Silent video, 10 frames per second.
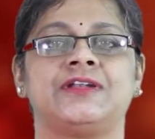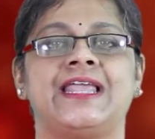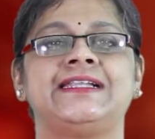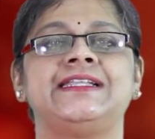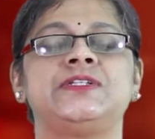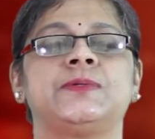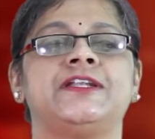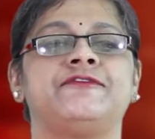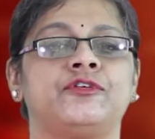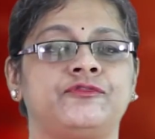you are likely to
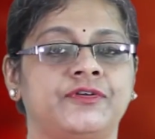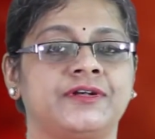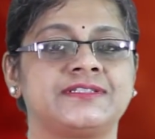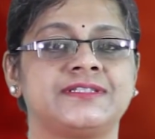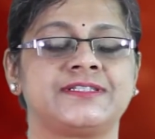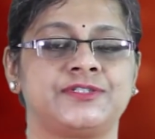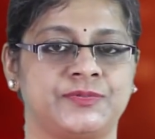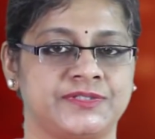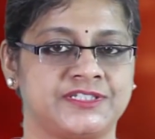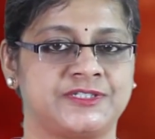get fruitful results
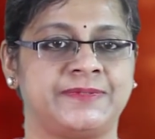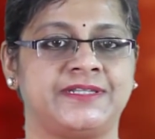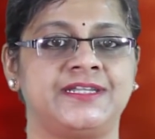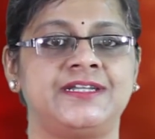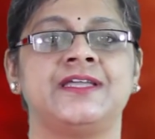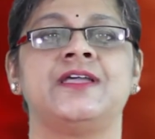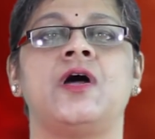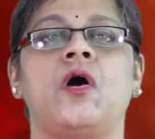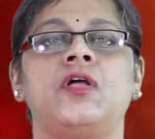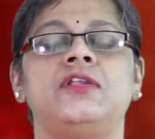during this period.
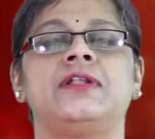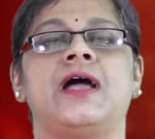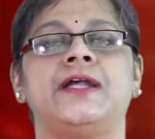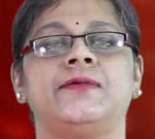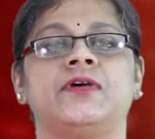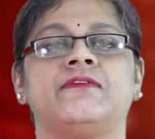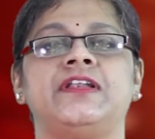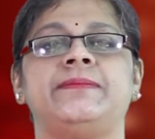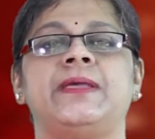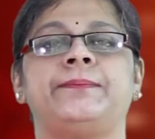All your hard work
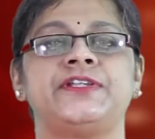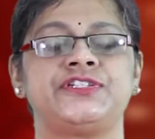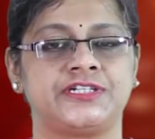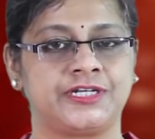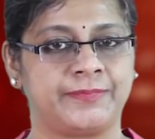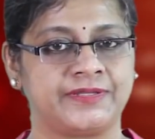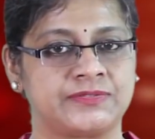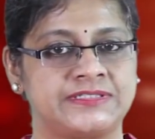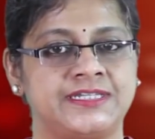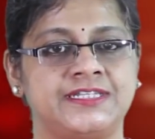will be appreciated by
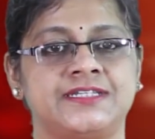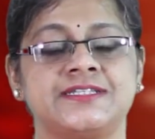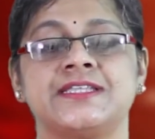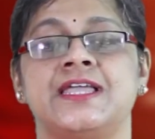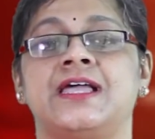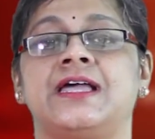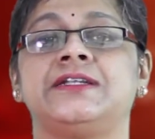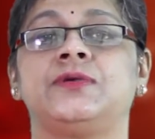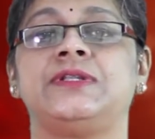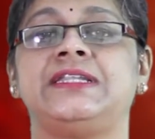your seniors
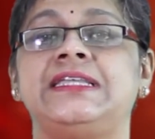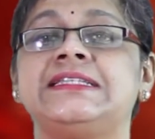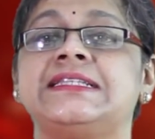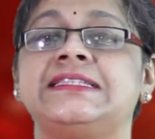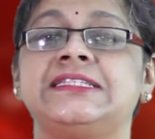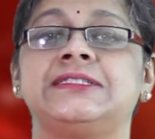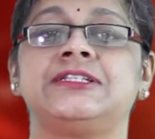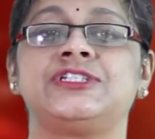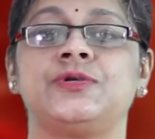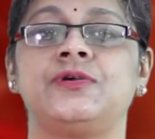and colleagues and this
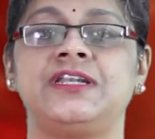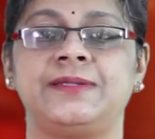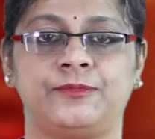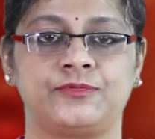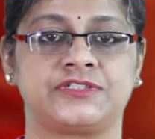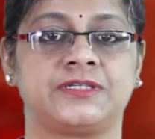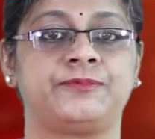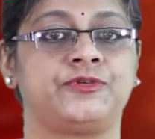will surely boost up